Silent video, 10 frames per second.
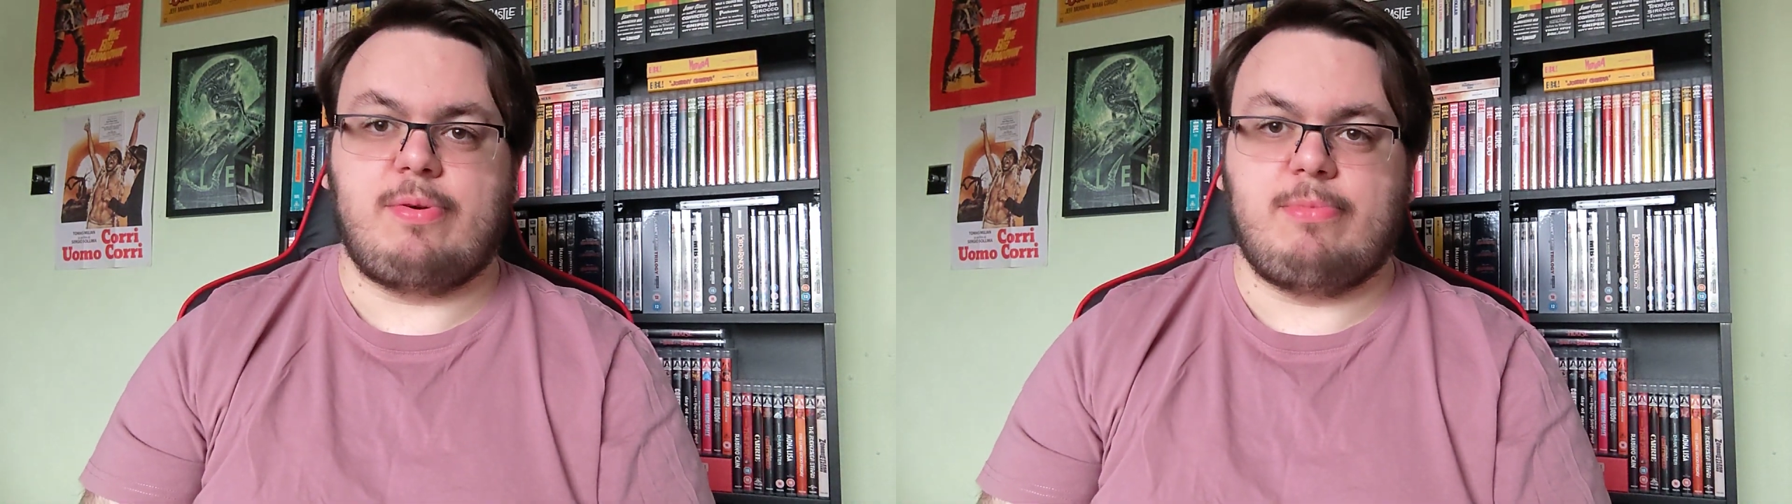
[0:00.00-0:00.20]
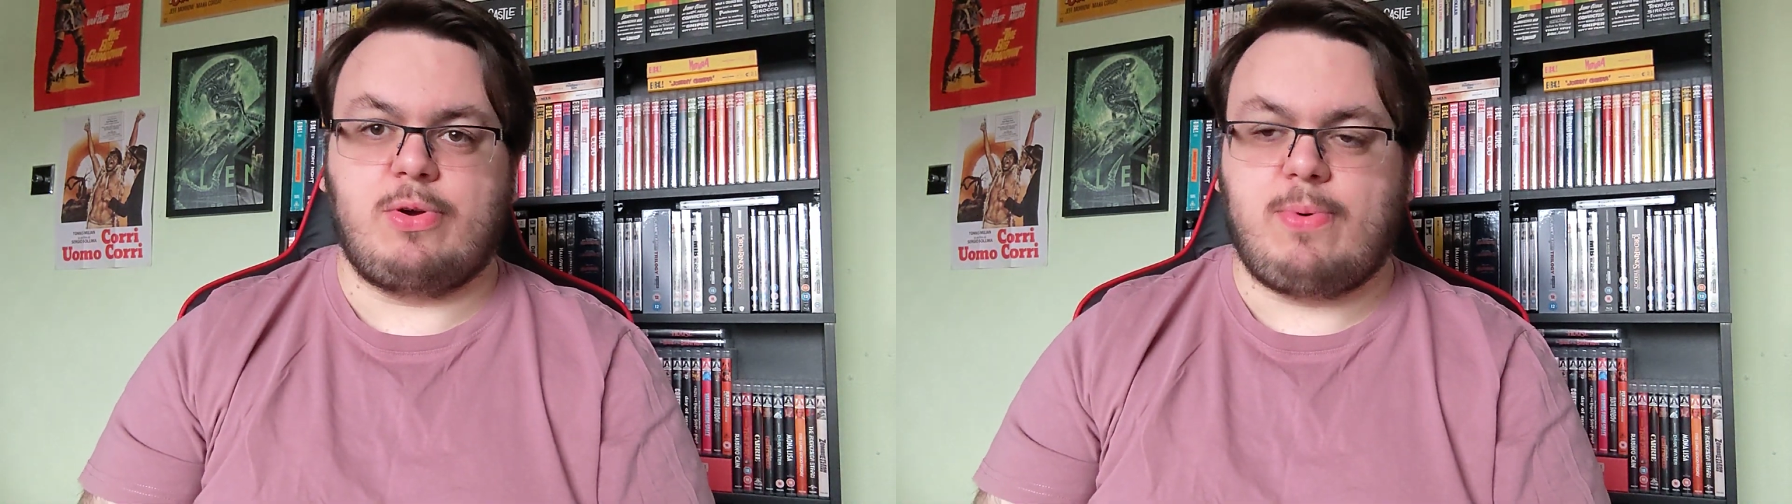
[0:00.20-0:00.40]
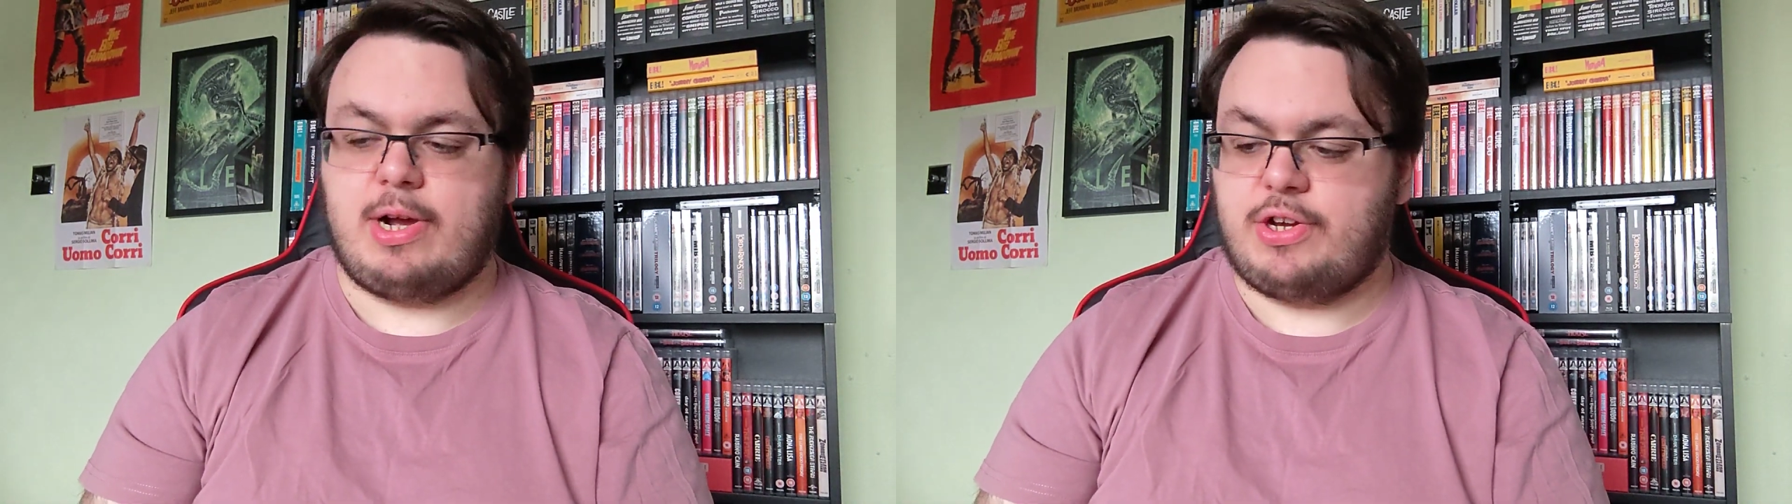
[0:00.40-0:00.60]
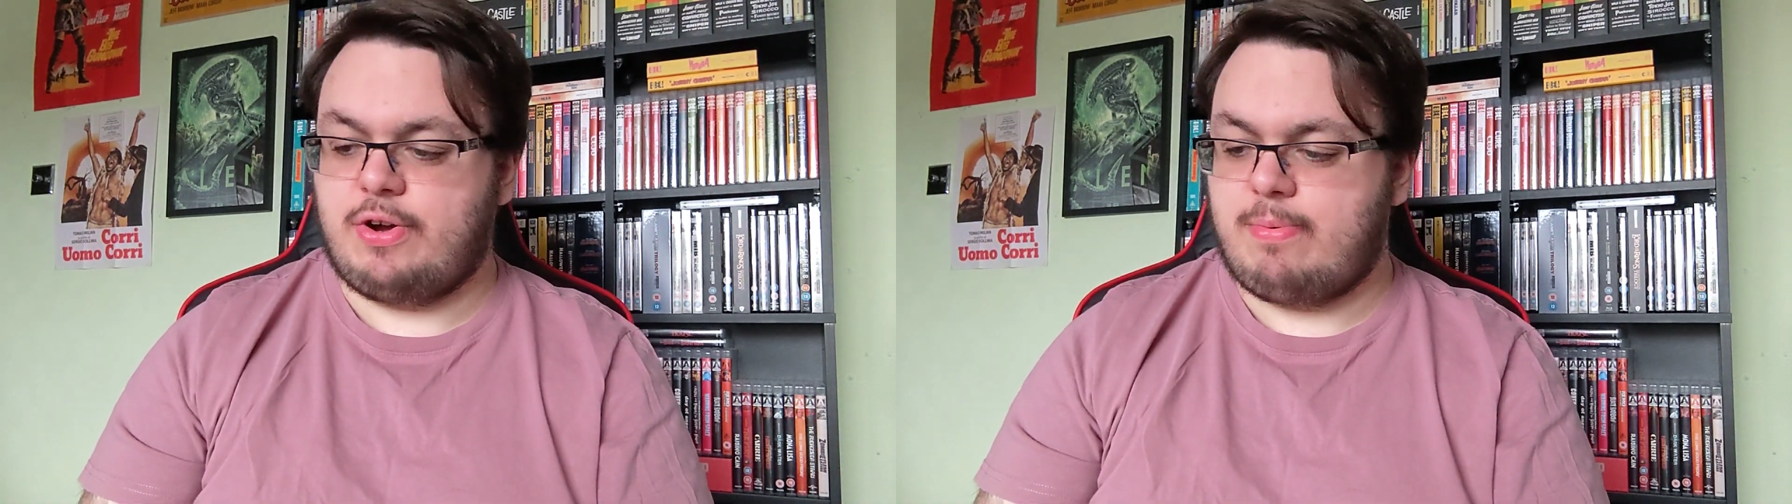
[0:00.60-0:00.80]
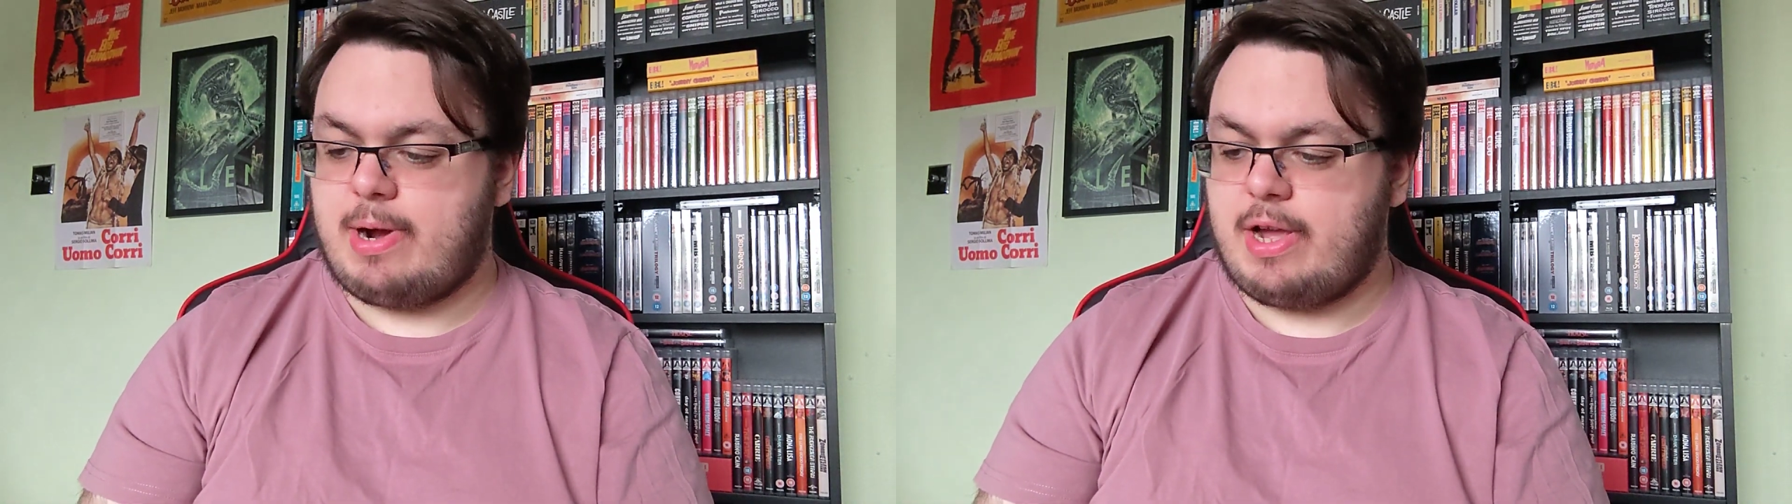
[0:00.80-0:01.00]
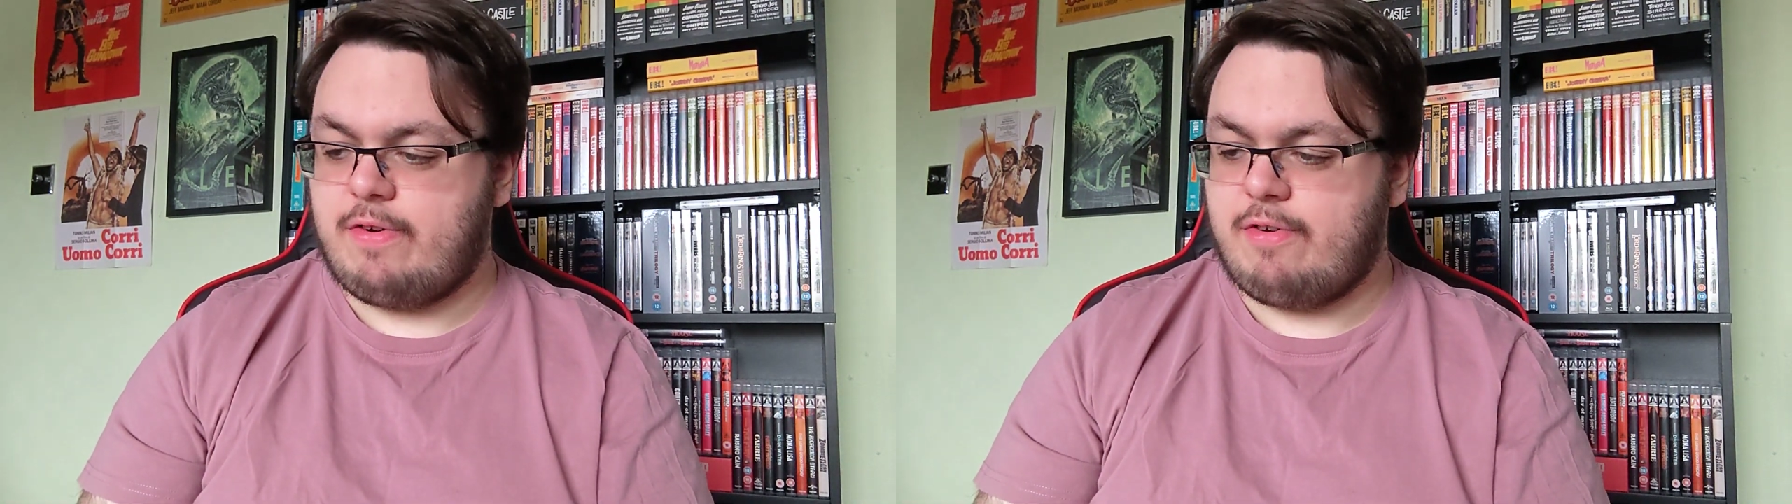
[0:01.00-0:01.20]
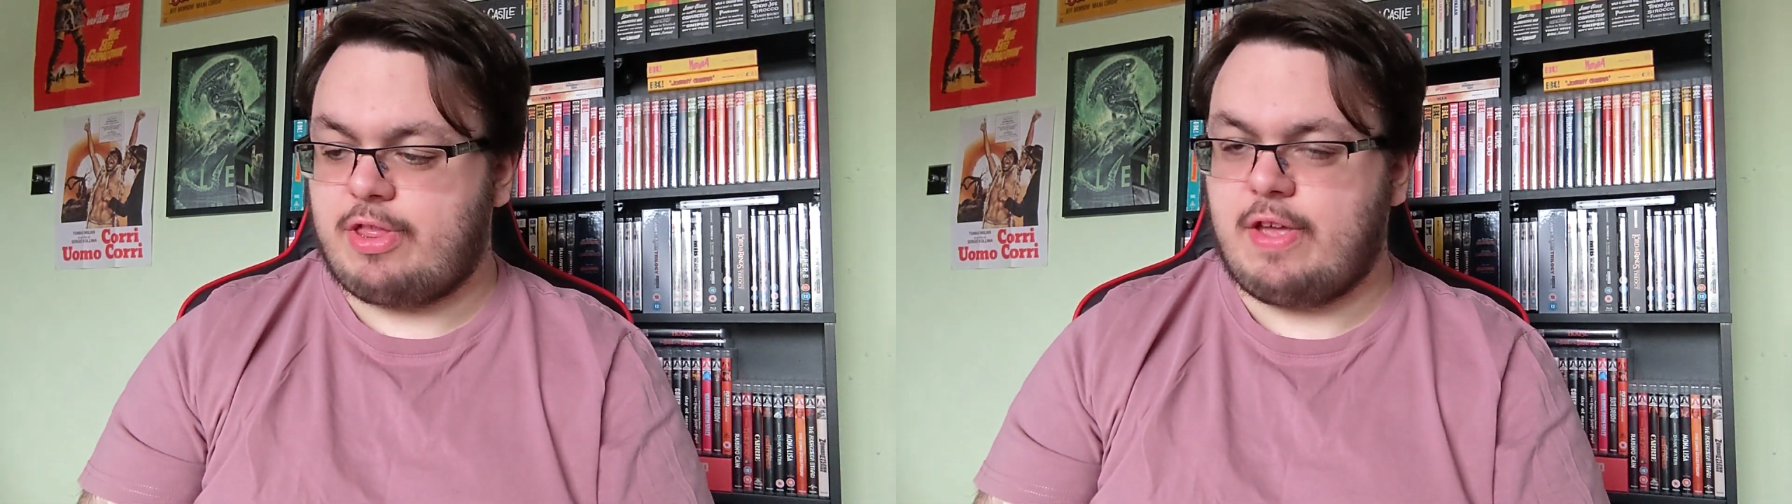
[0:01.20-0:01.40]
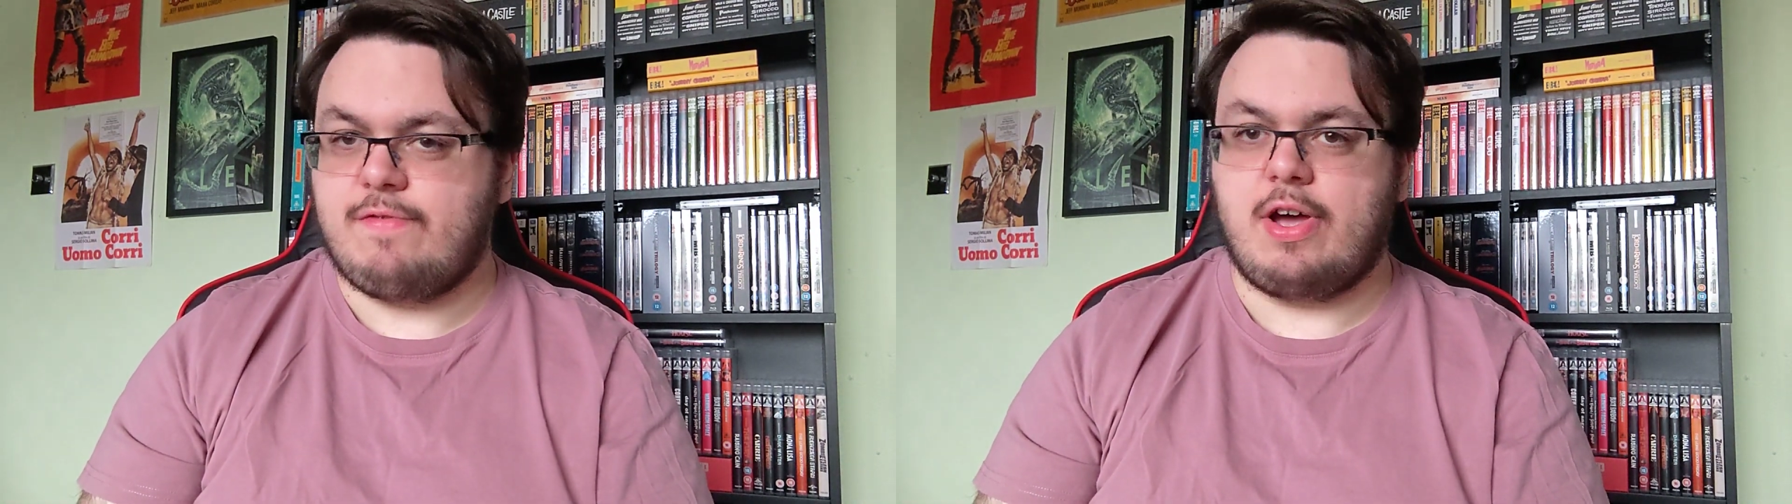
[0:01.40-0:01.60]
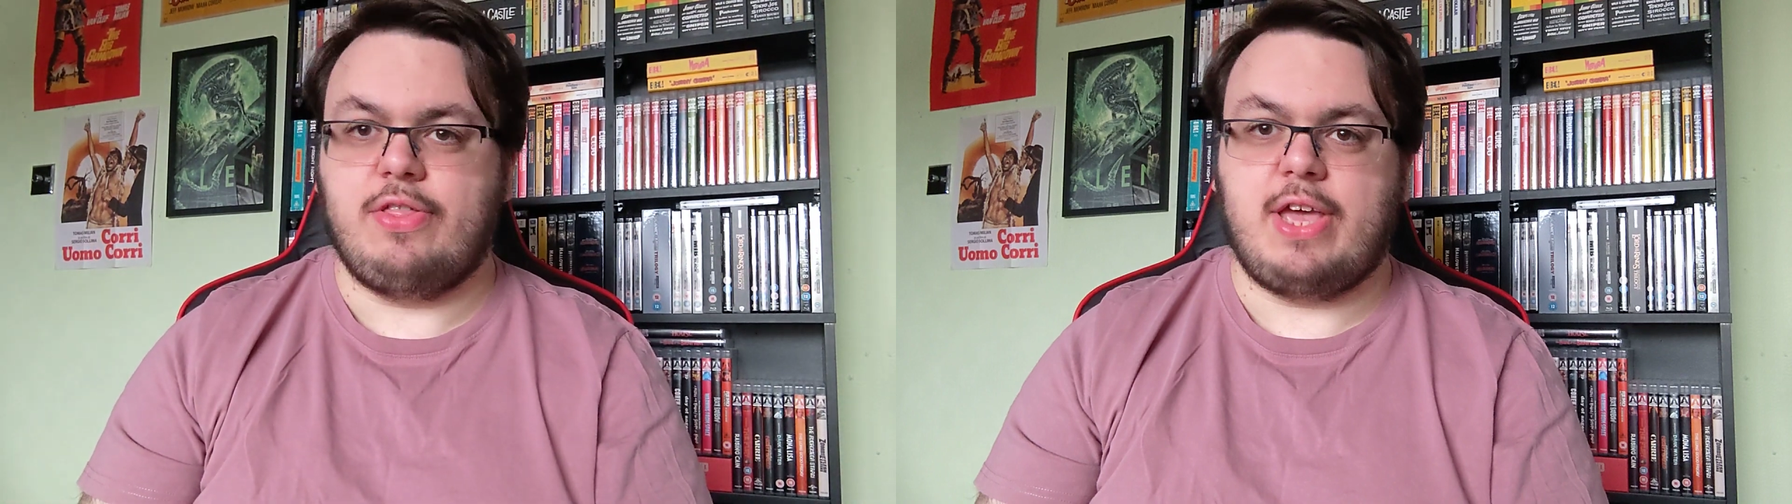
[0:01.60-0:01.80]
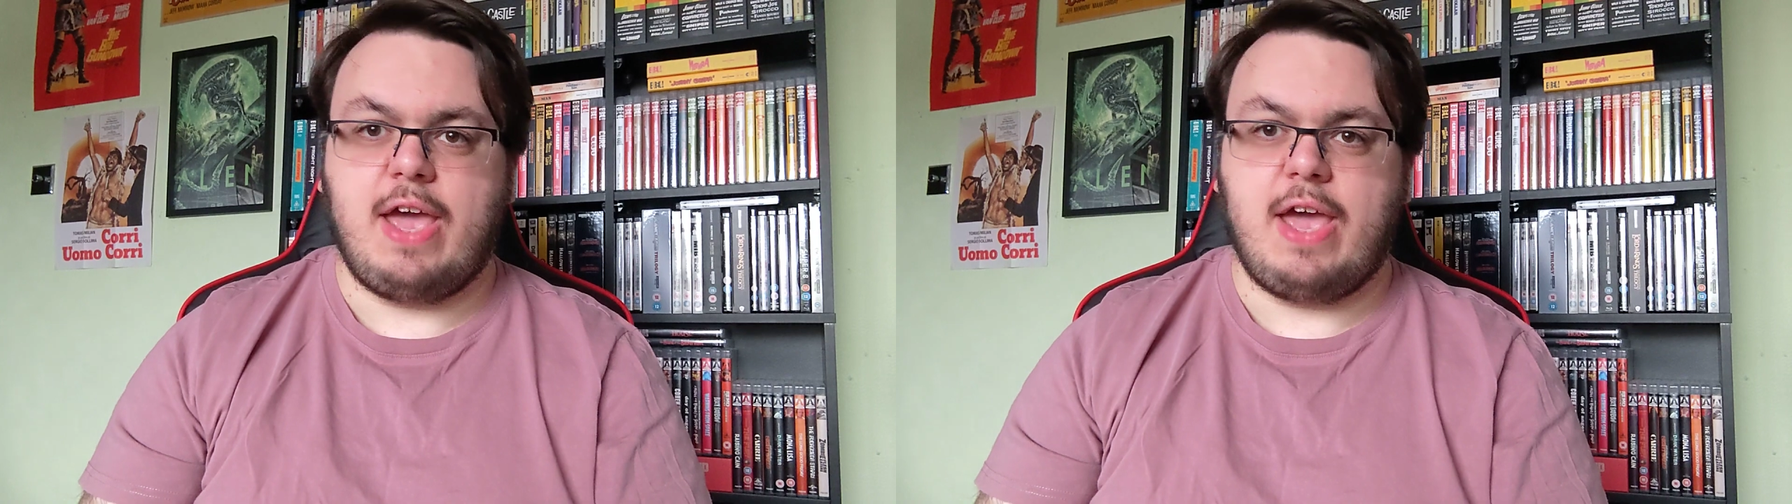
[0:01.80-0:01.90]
so I'm not quite sure why I received it on the